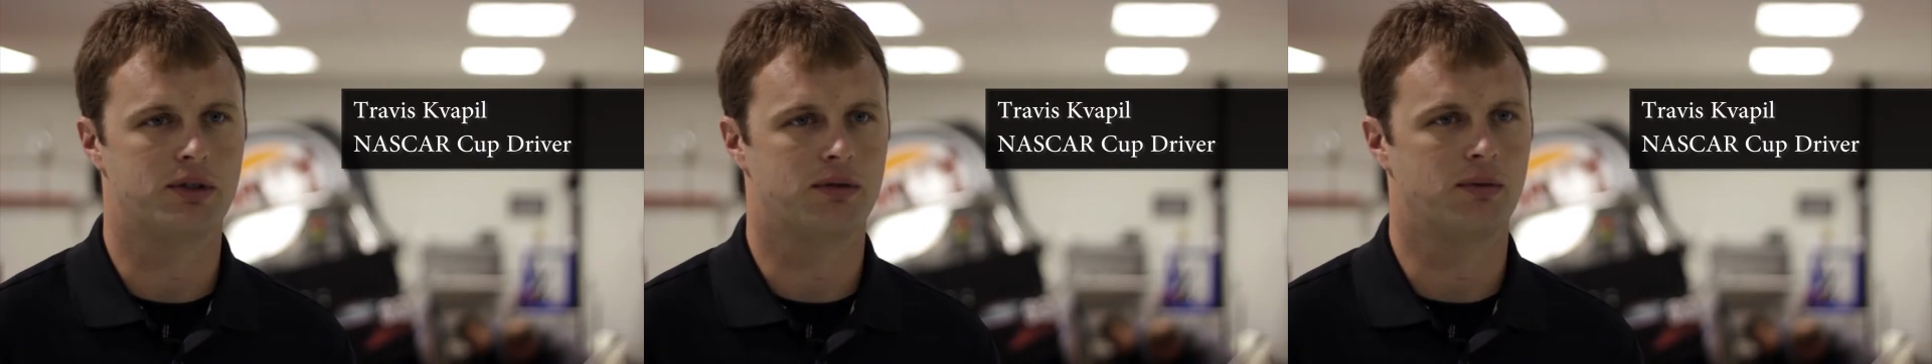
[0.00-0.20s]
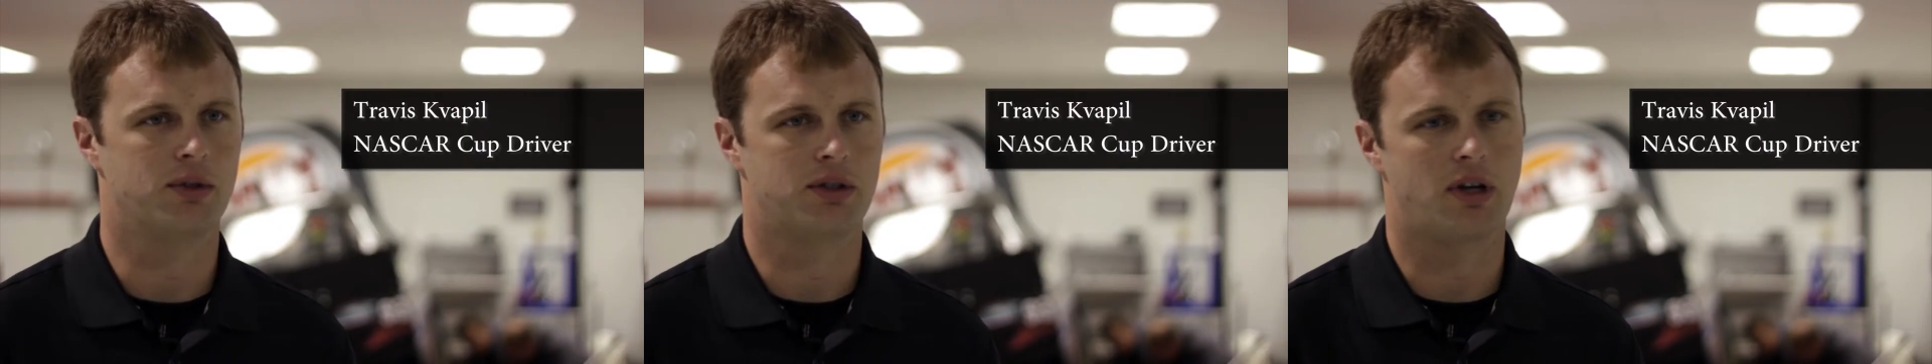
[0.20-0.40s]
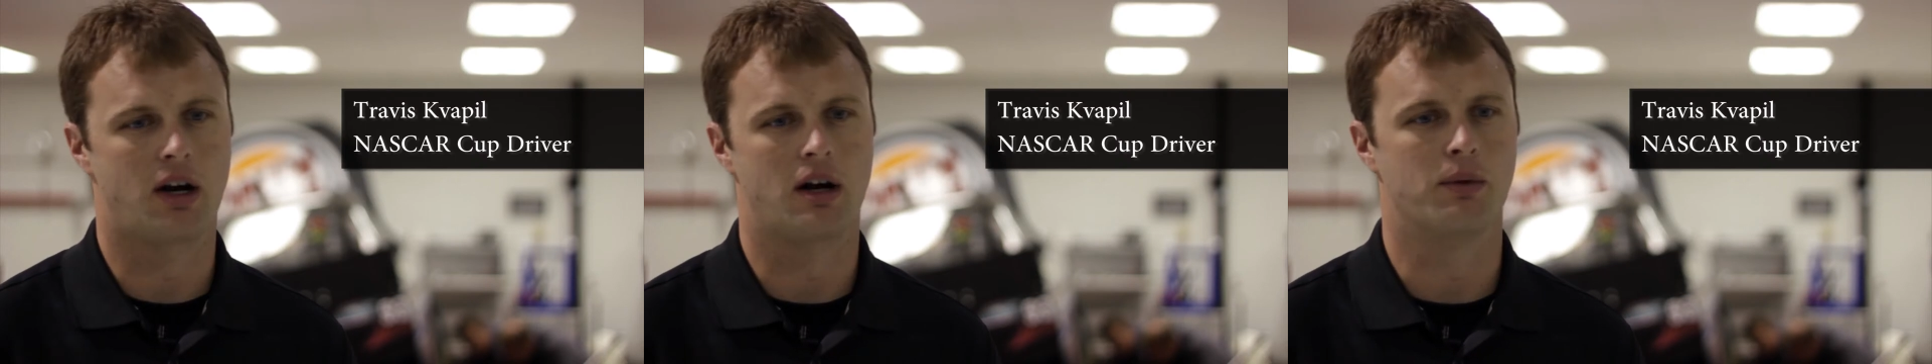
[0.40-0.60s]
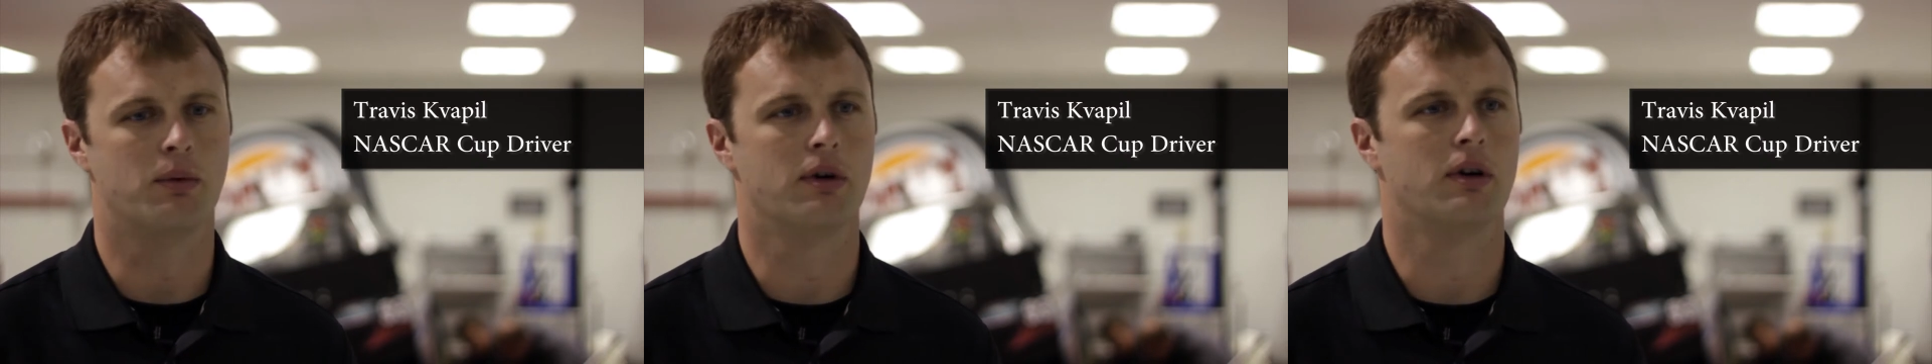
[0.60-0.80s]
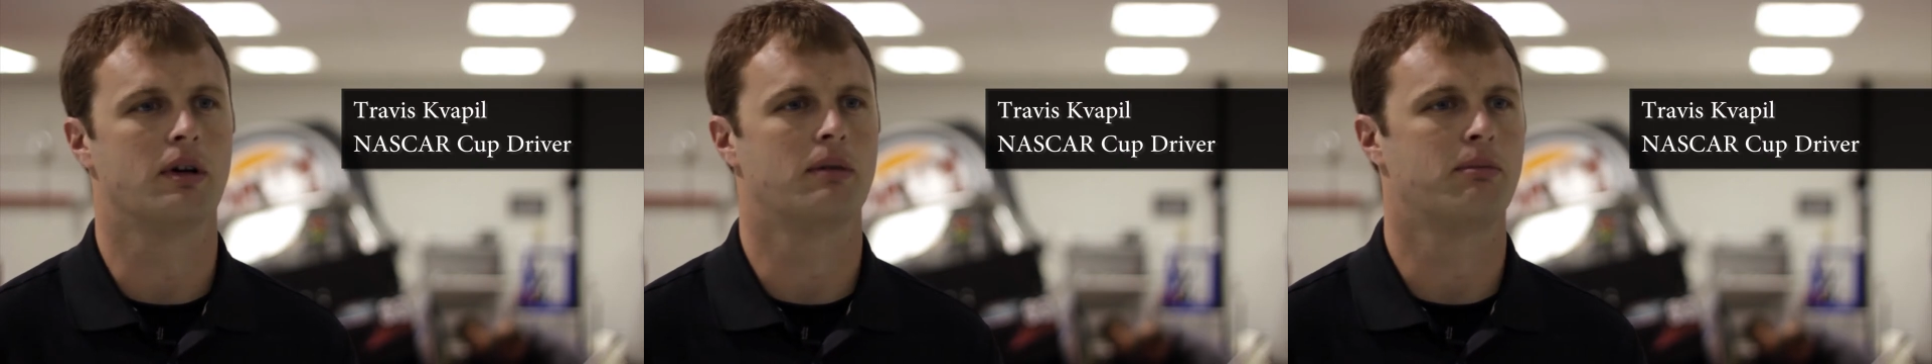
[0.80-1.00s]
was hard
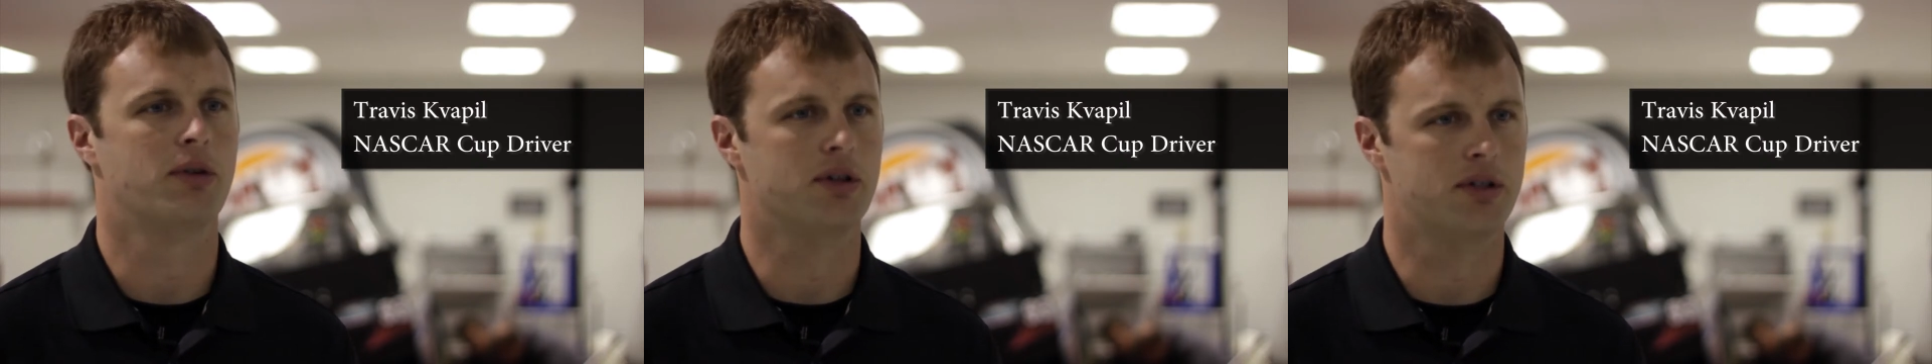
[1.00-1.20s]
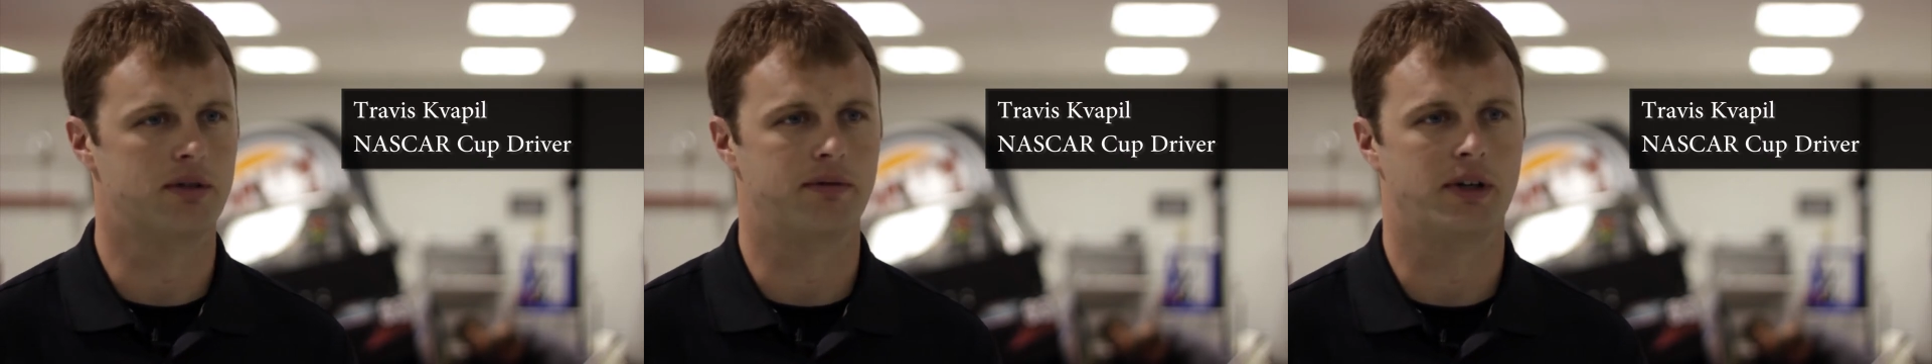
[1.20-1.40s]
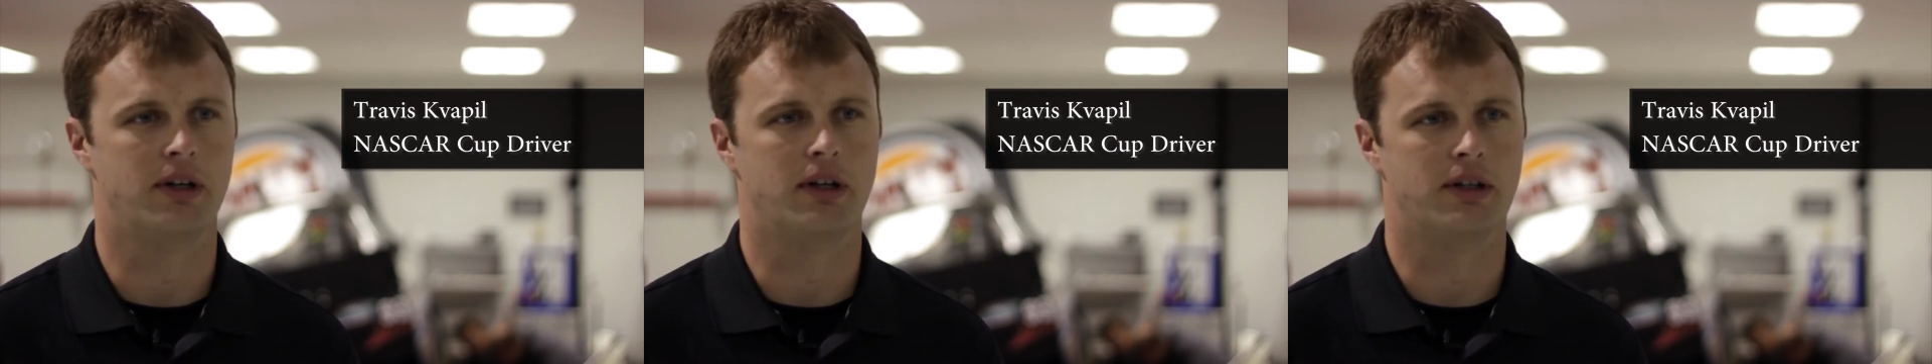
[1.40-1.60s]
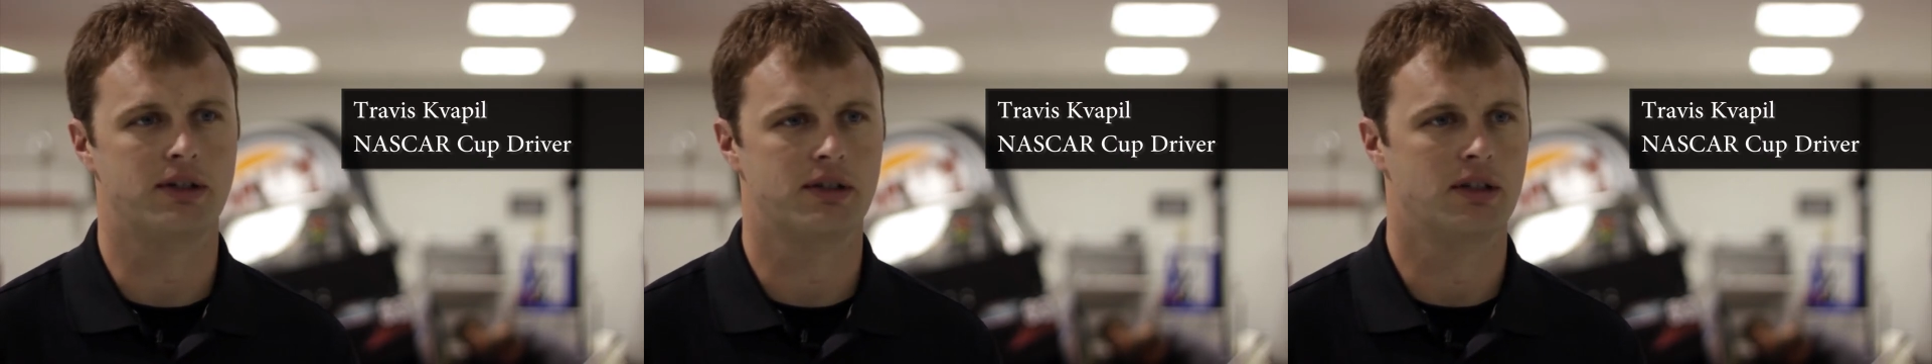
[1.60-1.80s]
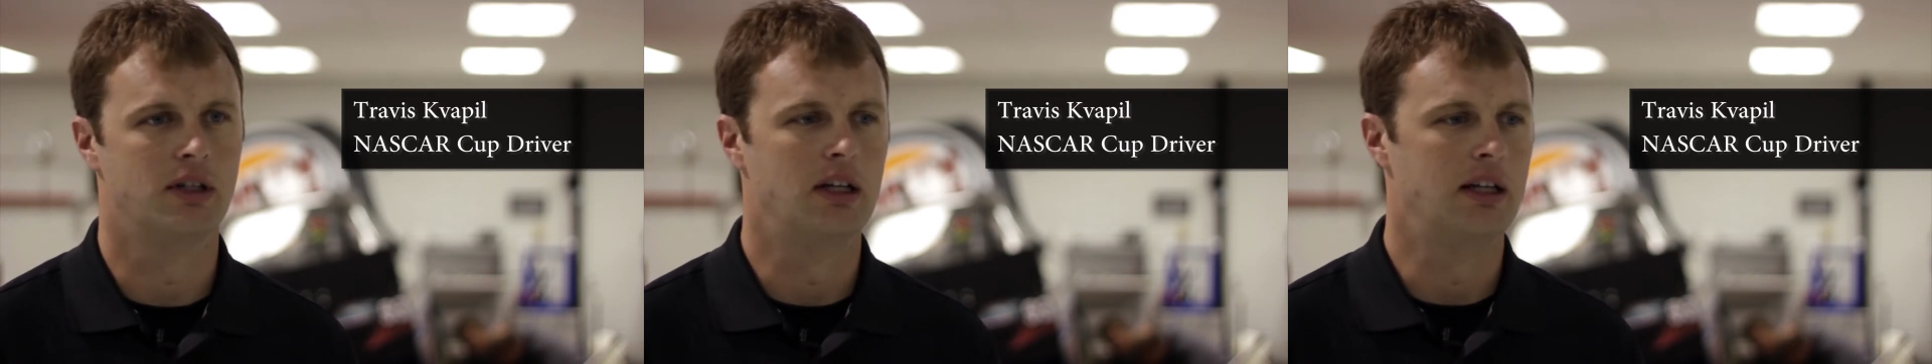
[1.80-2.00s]
work, perseverance,
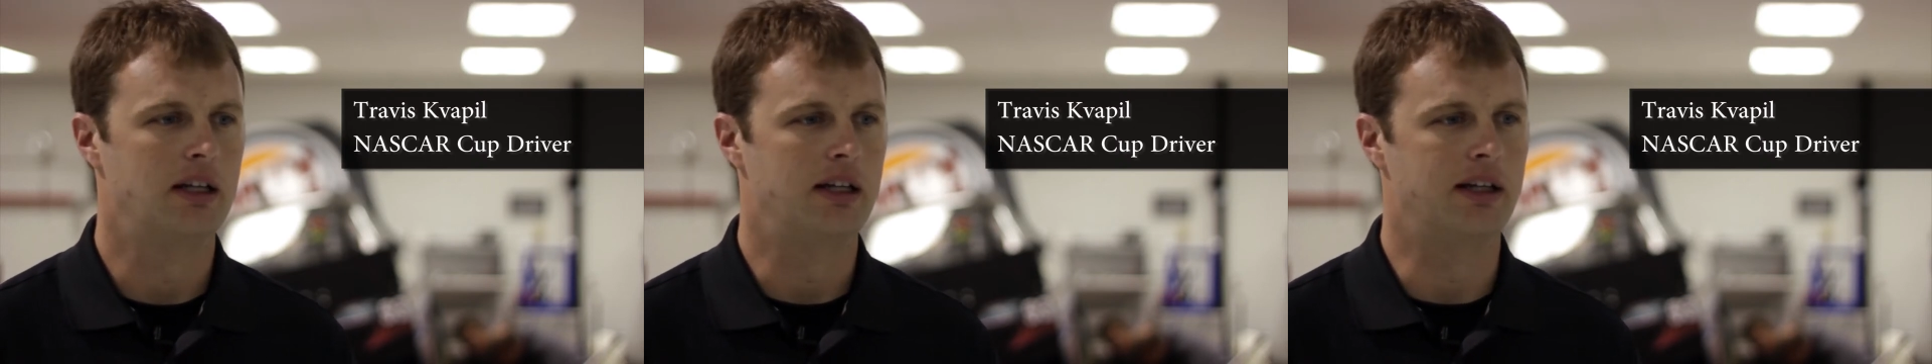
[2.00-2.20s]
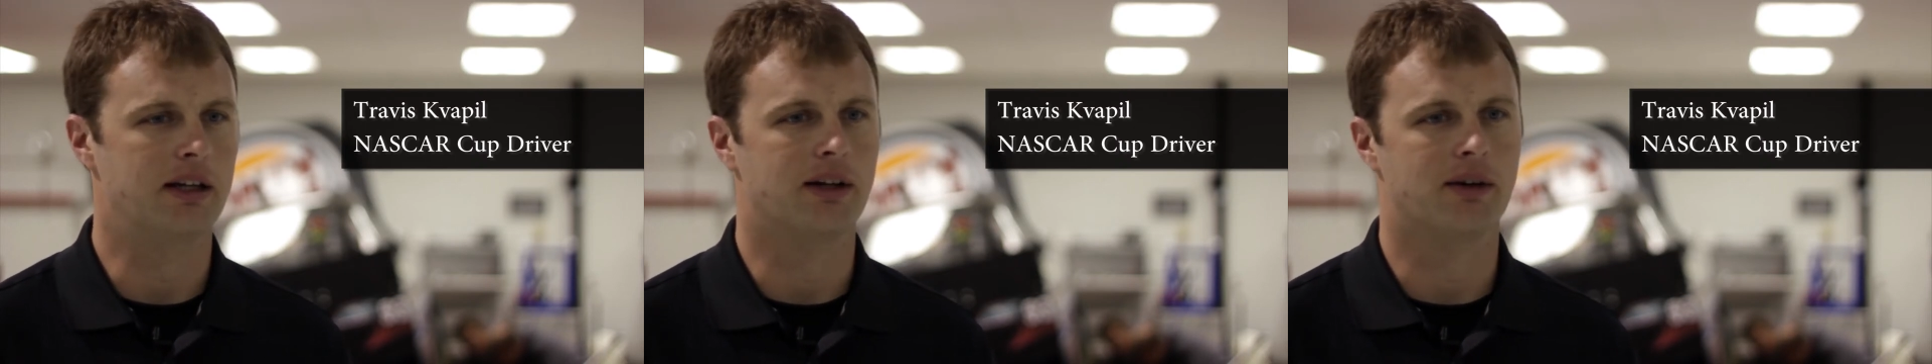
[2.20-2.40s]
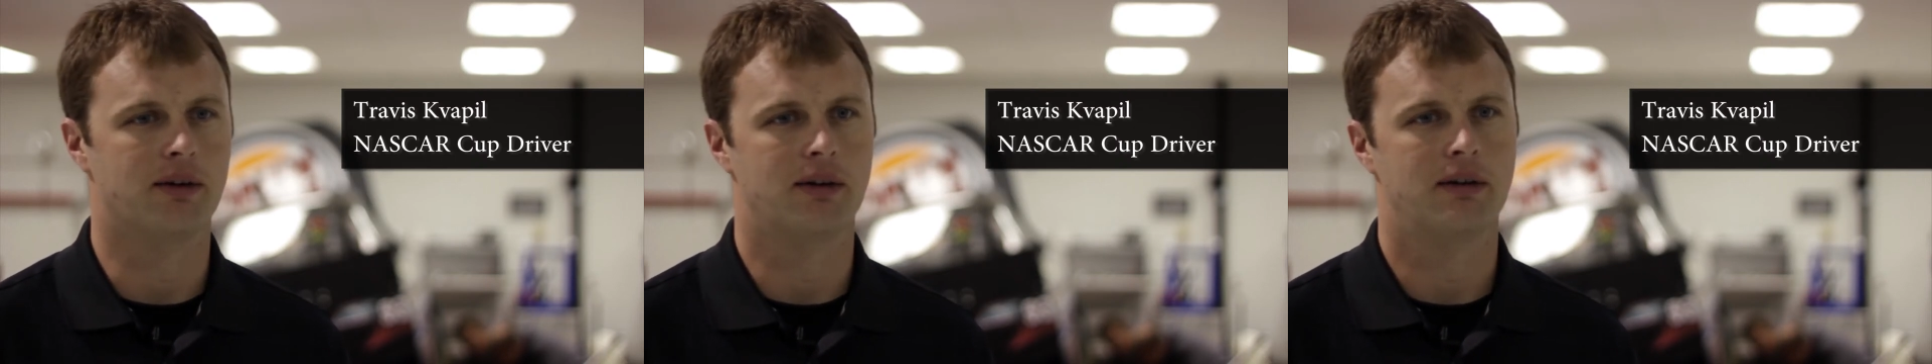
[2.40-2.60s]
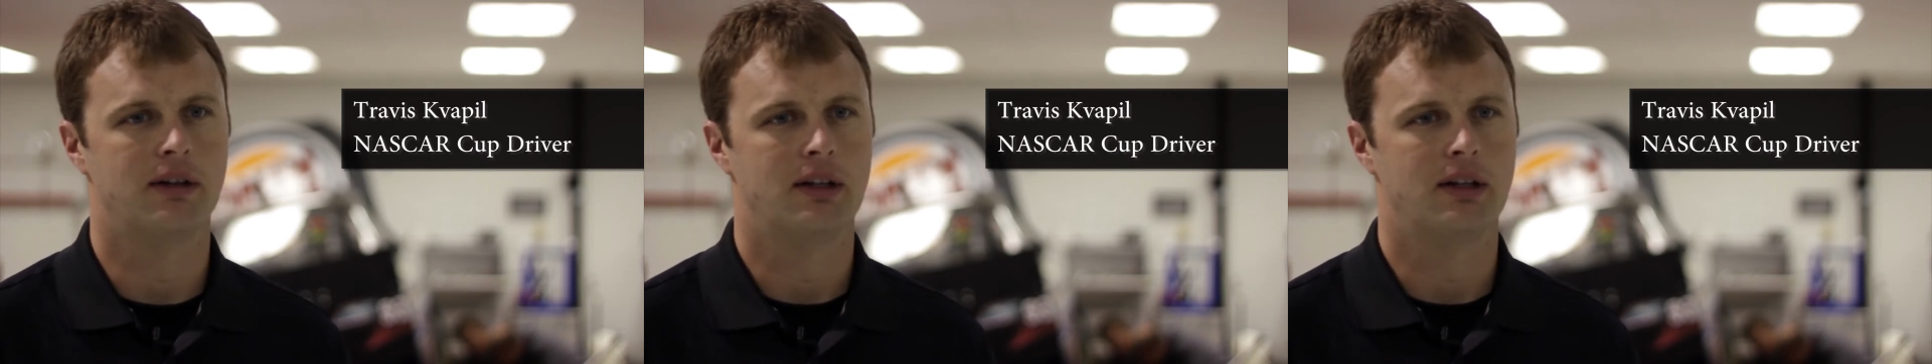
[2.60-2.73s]
you know,